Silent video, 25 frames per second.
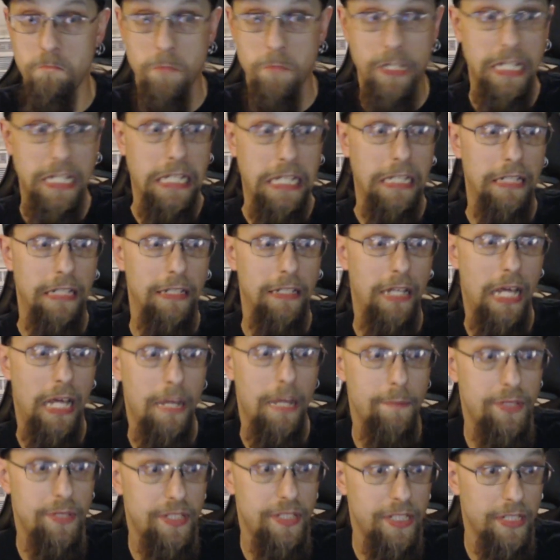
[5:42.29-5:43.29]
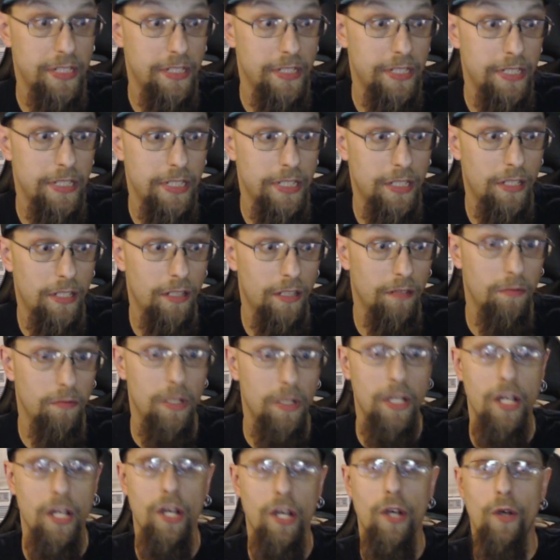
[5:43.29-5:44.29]
and I'm sitting here
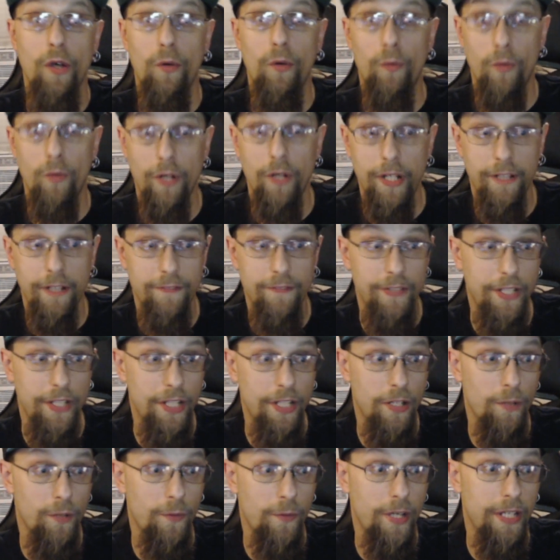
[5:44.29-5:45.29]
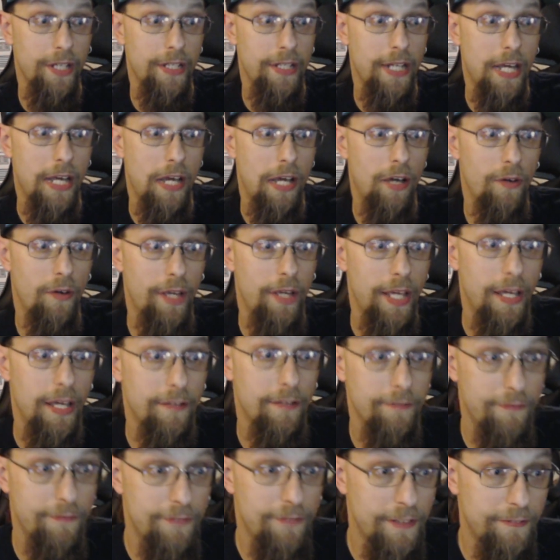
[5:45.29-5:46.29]
running video right now
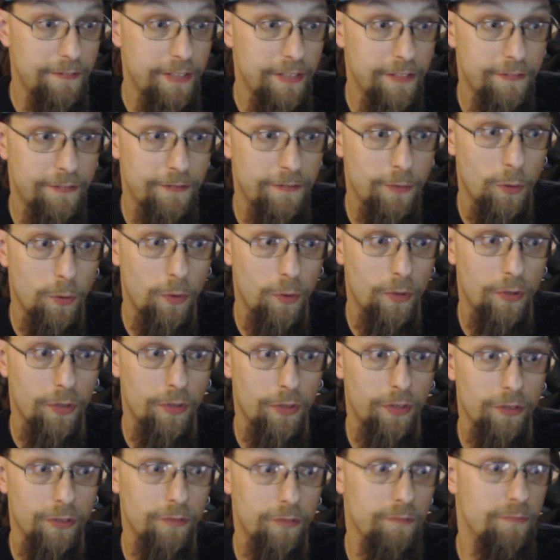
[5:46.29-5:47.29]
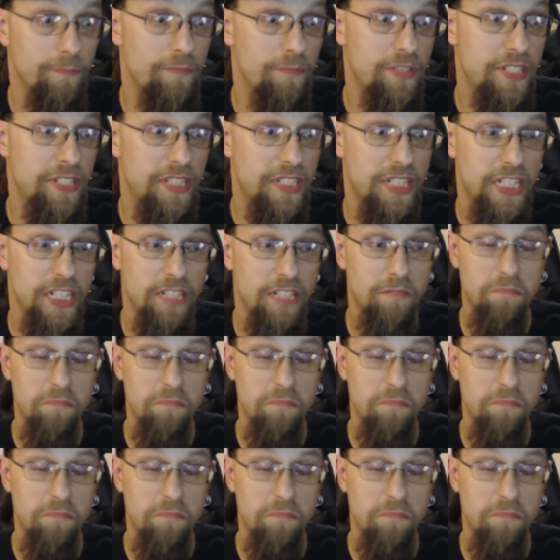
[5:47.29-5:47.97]
at 54C,